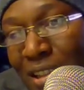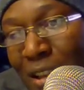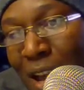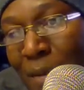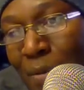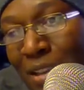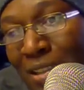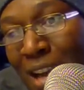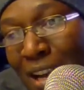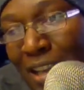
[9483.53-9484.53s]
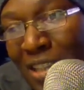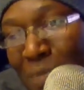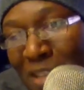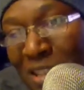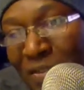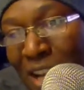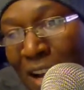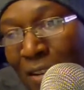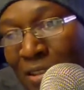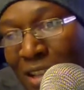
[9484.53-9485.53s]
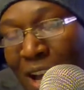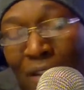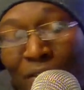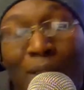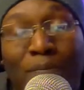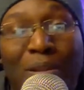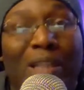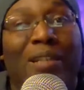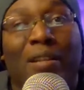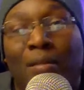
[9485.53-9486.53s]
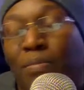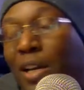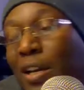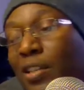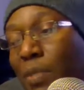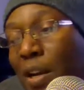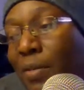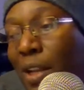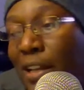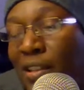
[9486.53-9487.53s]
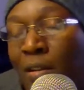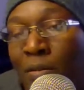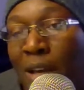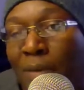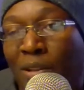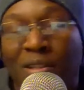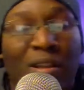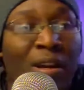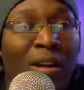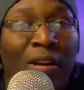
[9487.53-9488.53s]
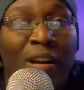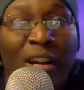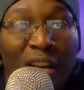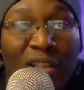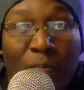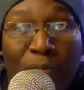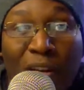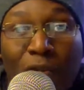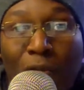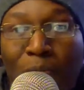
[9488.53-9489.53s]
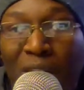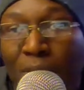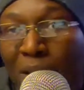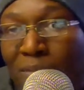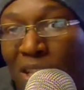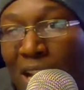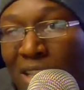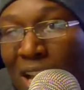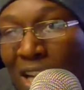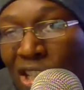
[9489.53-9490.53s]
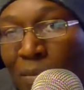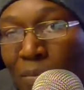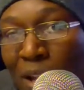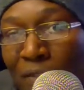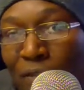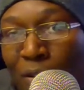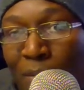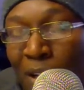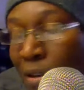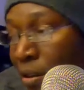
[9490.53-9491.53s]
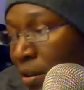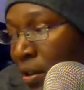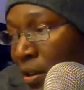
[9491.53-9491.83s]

So that one is kind of expensive now to have complete in box, but I would like to own that one. It's kind of there's a pretty cool beat 'em up slash action platformer.